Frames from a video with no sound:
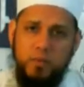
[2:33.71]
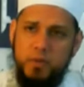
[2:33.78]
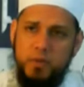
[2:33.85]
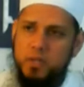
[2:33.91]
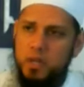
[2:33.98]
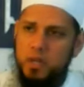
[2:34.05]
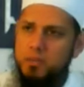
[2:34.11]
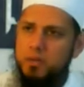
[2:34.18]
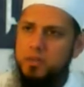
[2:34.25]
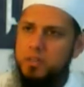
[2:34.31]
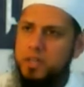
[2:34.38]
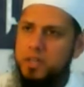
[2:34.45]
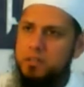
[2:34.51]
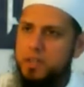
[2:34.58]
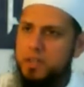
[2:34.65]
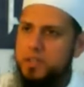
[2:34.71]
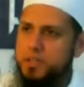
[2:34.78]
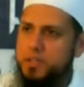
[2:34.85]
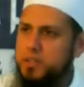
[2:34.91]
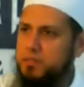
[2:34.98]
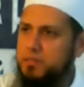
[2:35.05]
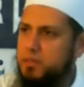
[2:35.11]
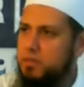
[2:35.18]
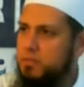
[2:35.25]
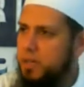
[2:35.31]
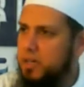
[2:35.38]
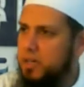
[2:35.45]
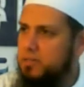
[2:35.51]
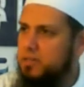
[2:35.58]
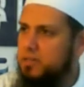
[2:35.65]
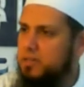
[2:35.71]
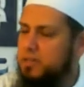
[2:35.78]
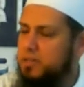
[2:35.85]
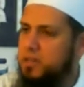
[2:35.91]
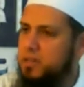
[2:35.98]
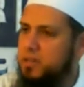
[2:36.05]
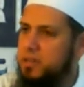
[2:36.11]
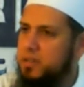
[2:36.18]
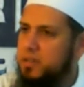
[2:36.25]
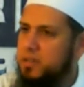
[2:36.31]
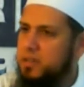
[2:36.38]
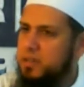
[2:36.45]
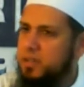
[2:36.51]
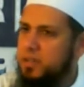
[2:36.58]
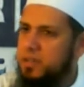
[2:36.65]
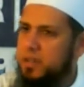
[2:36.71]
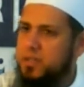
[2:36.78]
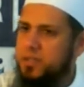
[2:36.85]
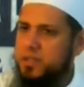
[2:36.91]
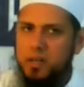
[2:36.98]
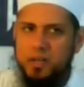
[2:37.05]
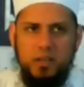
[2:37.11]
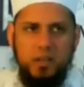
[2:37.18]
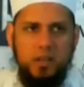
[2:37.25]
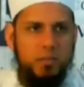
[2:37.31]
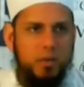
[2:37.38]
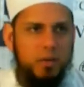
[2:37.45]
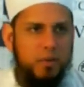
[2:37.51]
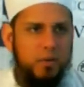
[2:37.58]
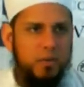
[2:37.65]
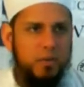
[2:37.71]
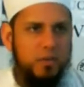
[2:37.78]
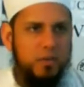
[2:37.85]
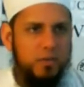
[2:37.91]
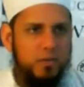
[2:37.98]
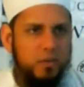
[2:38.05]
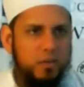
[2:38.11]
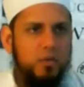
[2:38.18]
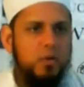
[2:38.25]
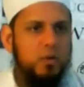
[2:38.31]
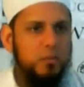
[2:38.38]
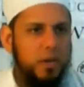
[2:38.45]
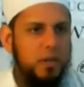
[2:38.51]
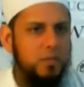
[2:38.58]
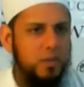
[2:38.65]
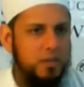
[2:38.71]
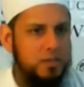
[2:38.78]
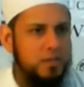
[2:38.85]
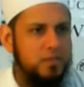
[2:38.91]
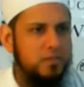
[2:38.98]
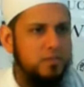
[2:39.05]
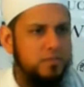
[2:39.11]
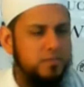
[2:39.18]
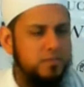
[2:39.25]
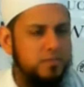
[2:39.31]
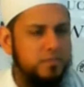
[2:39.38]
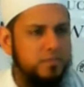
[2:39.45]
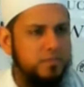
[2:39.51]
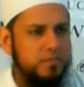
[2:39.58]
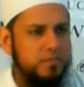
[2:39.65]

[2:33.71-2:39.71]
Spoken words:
Before we talk about the advices of Luqman, let's talk a little bit about who Luqman was.